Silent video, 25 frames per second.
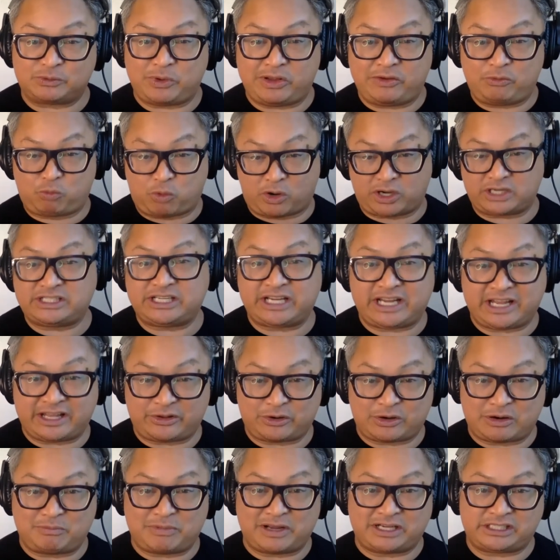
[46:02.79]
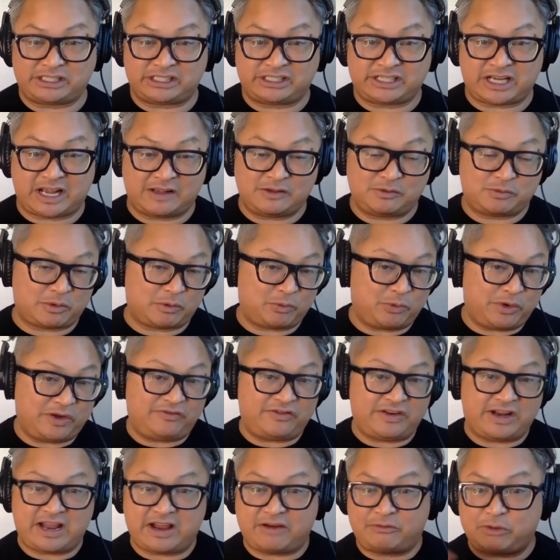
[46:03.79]
We've worked together yeah. a bunch of times, but
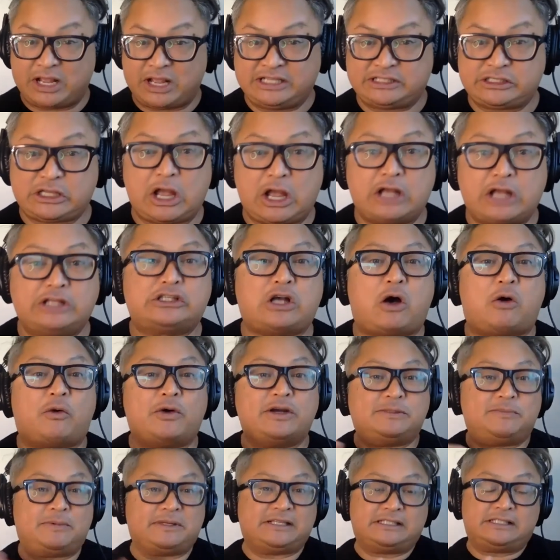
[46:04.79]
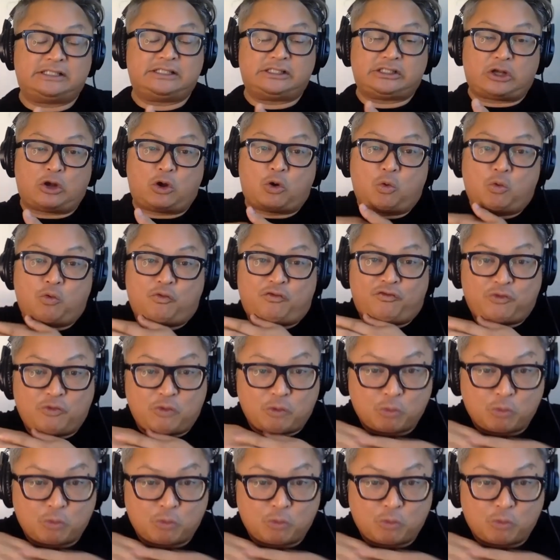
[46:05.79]
we've never it's it's always been so